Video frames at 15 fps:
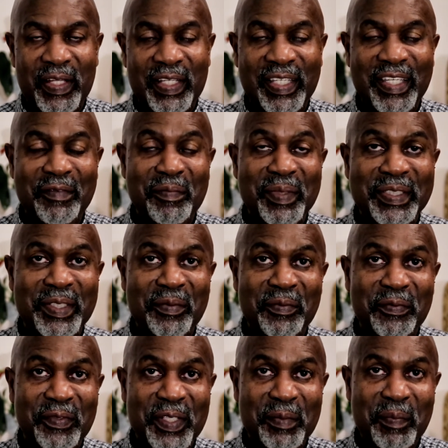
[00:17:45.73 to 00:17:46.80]
Give me some
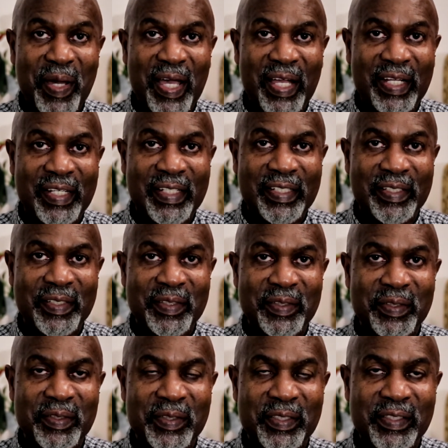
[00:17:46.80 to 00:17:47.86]
feedback,
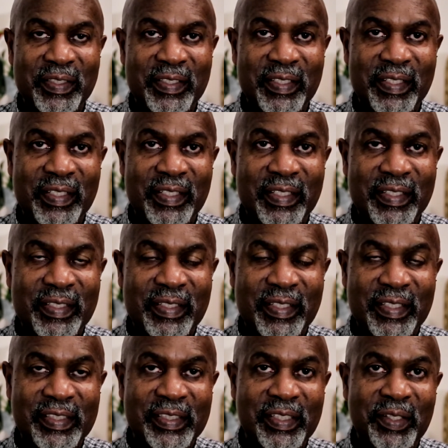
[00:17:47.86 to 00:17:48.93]

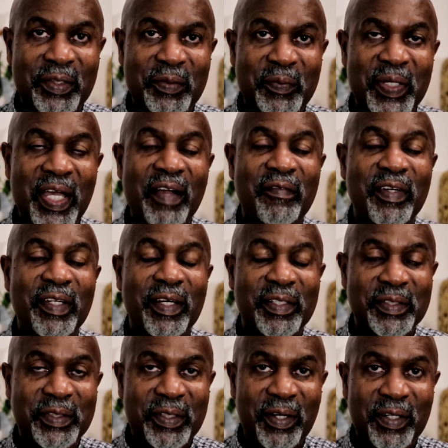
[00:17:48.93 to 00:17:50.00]
because, you know, we have a lot
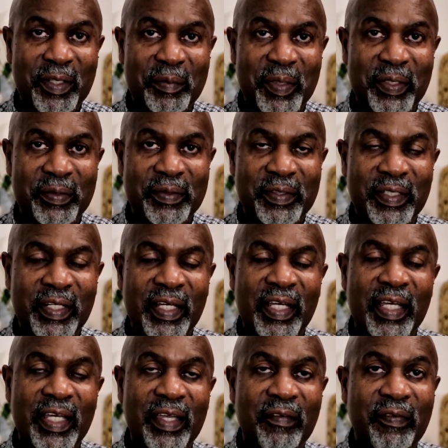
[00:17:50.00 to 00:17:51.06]
to talk about.
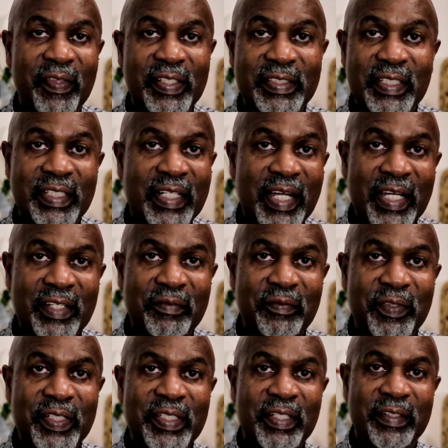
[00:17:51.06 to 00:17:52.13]
If these are the kind of
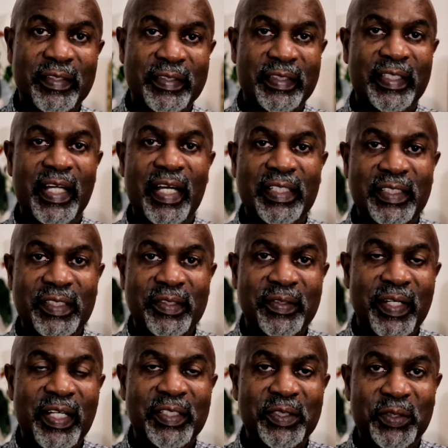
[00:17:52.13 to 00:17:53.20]
videos that you
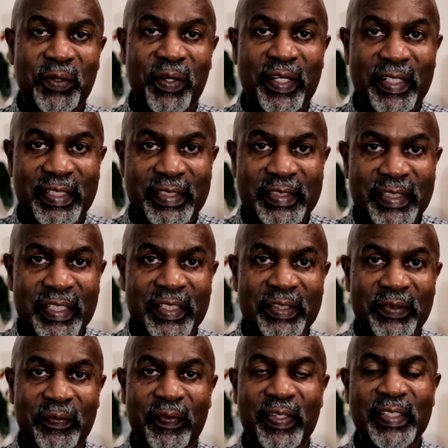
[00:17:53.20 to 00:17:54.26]
enjoy listening
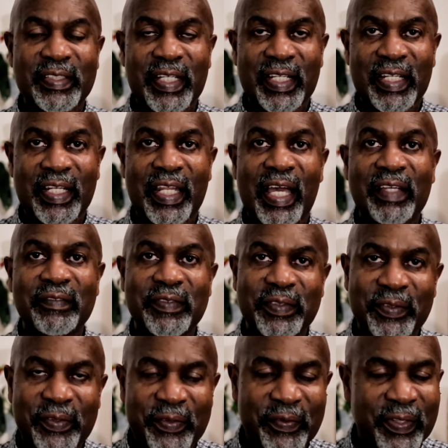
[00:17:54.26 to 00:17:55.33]
to, these kind of life
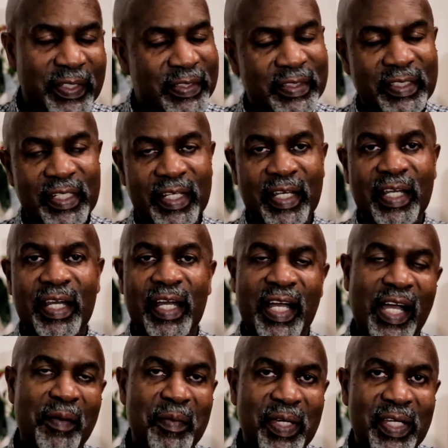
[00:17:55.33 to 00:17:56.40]
stories,
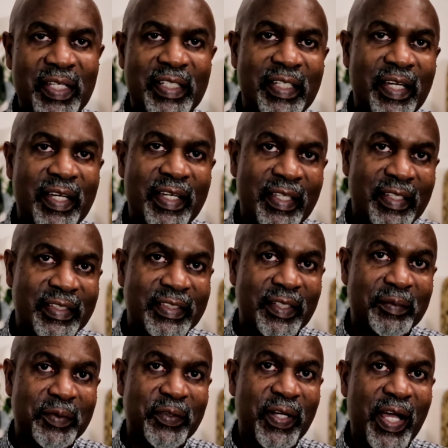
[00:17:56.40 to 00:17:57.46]
hit the
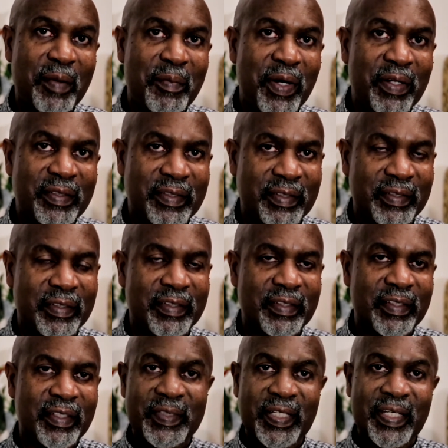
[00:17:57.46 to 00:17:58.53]
subscribe button.
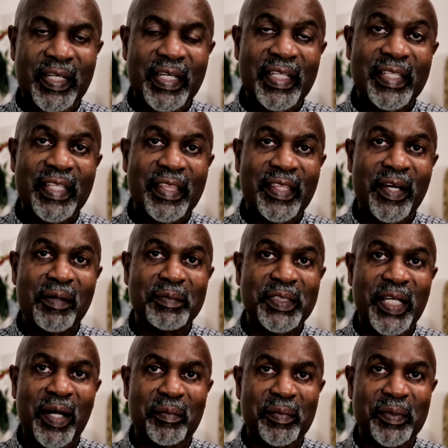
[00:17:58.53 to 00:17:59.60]
Hit the thumbs
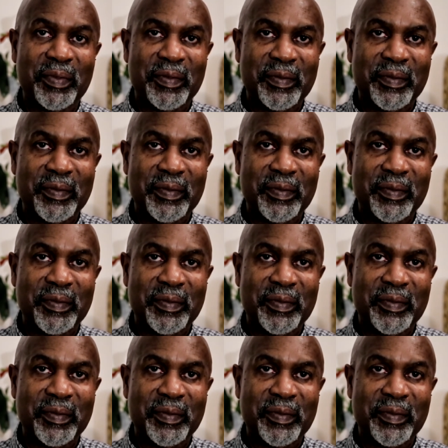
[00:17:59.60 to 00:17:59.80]
up.